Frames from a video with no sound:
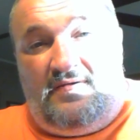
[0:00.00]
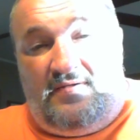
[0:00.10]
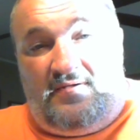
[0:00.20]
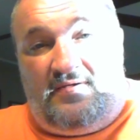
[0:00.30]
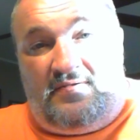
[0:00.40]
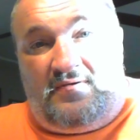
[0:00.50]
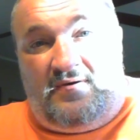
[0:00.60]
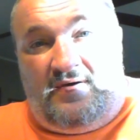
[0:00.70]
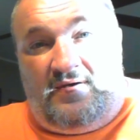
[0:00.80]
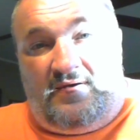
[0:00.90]

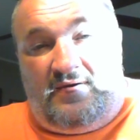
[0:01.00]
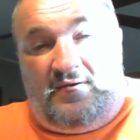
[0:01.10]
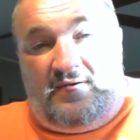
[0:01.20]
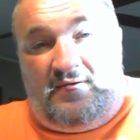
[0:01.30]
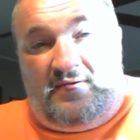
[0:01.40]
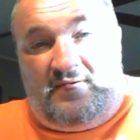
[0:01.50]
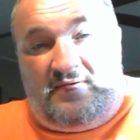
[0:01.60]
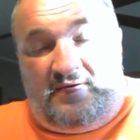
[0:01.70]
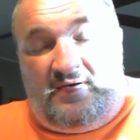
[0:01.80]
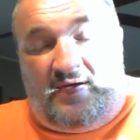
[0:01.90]
And
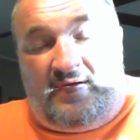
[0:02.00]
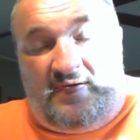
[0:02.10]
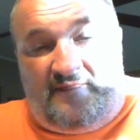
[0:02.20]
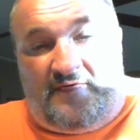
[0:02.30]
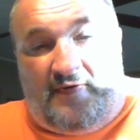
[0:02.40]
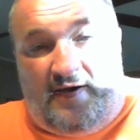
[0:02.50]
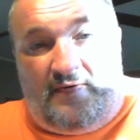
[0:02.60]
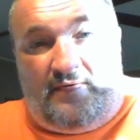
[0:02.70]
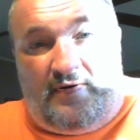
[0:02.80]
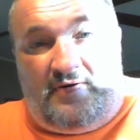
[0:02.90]
I give
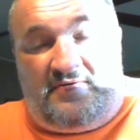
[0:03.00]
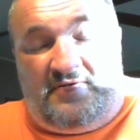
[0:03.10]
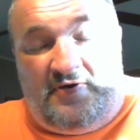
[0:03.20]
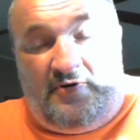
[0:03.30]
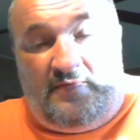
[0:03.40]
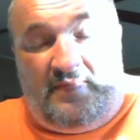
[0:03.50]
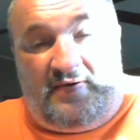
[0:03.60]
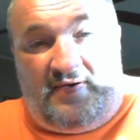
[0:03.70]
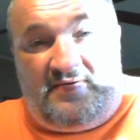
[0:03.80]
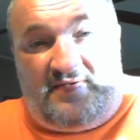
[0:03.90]
credit where it's due
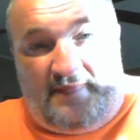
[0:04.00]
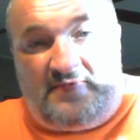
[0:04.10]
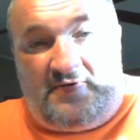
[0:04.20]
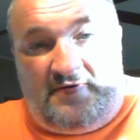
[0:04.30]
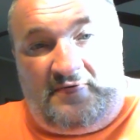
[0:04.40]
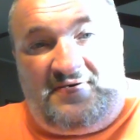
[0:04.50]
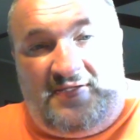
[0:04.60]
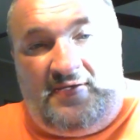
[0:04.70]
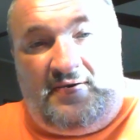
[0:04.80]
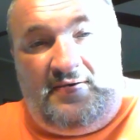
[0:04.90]
because the methadone
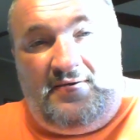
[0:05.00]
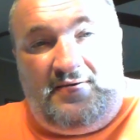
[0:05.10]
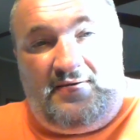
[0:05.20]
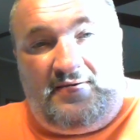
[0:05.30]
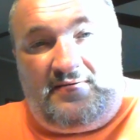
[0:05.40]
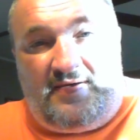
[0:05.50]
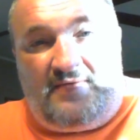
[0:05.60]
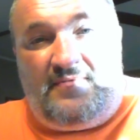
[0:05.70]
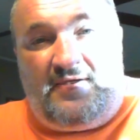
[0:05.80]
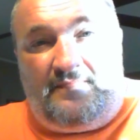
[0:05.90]
did take
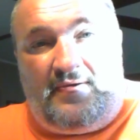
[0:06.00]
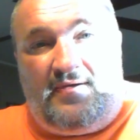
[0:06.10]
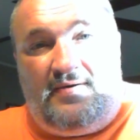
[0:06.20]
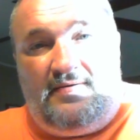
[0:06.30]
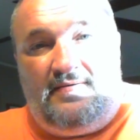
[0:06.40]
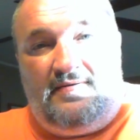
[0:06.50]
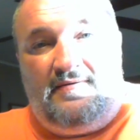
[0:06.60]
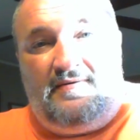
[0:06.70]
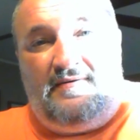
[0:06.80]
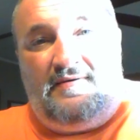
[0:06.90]
away the pain.
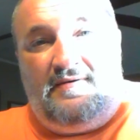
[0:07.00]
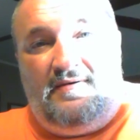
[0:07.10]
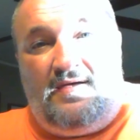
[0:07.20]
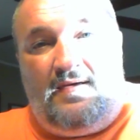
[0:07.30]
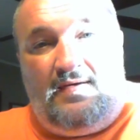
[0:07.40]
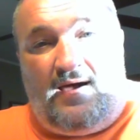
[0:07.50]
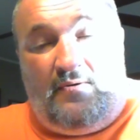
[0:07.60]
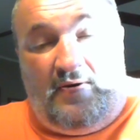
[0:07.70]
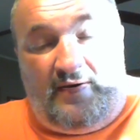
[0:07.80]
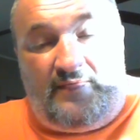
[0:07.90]

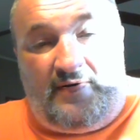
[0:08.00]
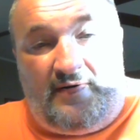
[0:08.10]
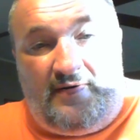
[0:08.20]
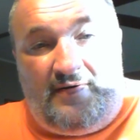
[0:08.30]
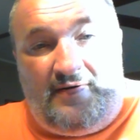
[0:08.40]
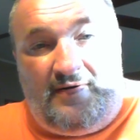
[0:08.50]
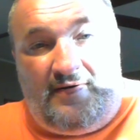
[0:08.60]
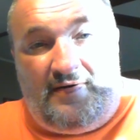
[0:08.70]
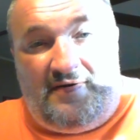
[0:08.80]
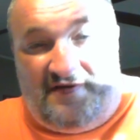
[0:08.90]
However,
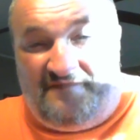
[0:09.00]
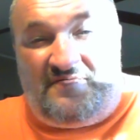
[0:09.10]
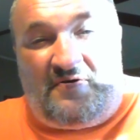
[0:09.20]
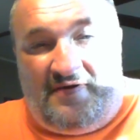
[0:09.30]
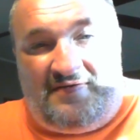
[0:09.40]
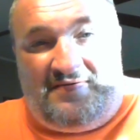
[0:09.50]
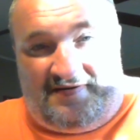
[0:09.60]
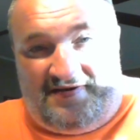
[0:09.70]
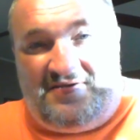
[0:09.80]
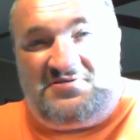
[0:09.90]
it's very
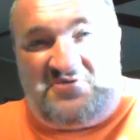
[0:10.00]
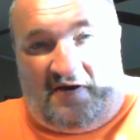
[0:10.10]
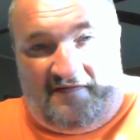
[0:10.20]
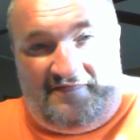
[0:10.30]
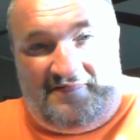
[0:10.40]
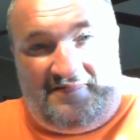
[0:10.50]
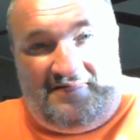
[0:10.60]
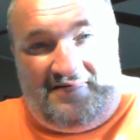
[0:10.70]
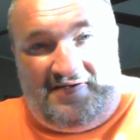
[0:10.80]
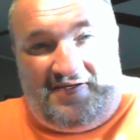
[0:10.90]
addicting itself,
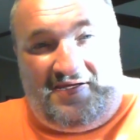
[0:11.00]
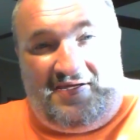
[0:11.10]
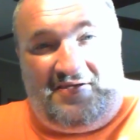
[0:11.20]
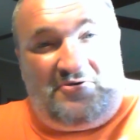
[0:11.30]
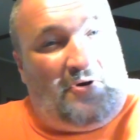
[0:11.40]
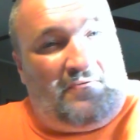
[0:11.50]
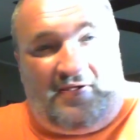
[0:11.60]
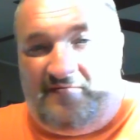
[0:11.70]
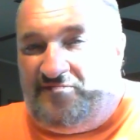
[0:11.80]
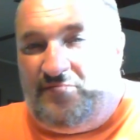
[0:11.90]
and don't
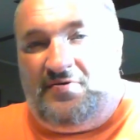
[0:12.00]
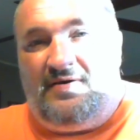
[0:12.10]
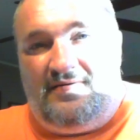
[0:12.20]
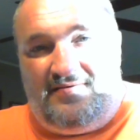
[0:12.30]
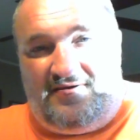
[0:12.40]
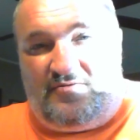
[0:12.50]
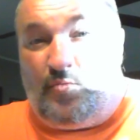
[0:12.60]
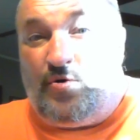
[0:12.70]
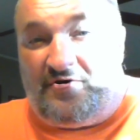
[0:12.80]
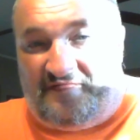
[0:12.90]
let it fool you. It's
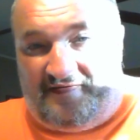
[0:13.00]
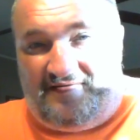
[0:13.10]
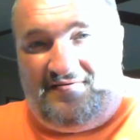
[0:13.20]
worse.